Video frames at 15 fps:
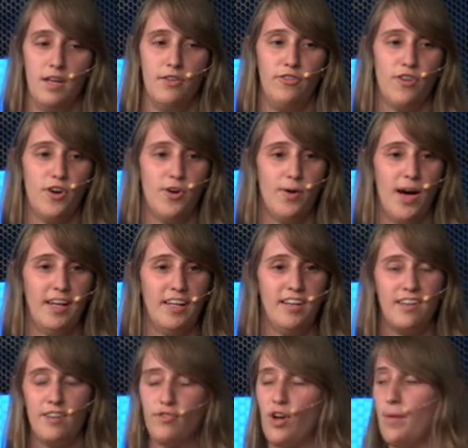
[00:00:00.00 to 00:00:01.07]
So I like
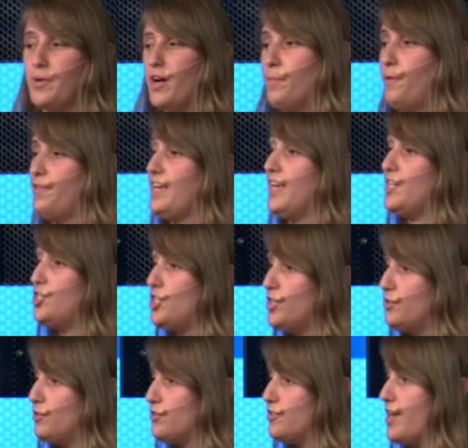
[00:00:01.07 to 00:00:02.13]
to describe a couple of the
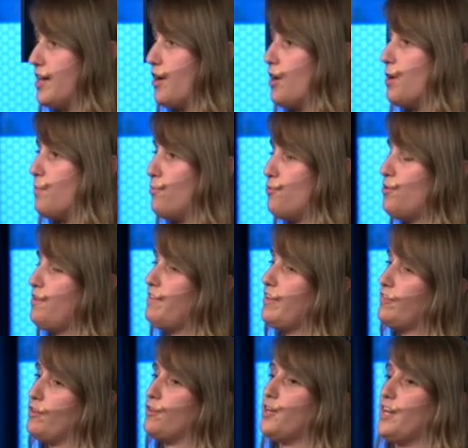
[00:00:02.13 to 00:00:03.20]
issues that our
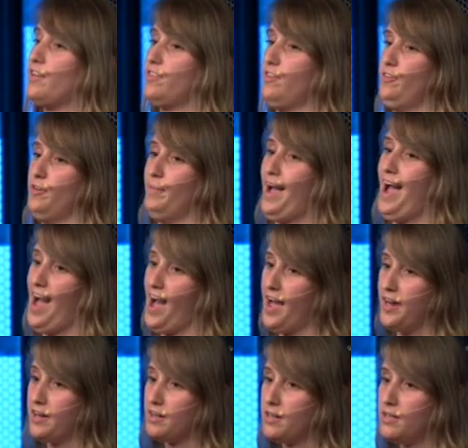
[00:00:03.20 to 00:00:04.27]
previous alerting system
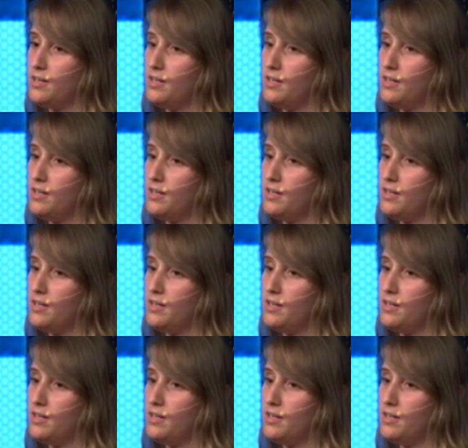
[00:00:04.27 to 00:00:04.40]
had.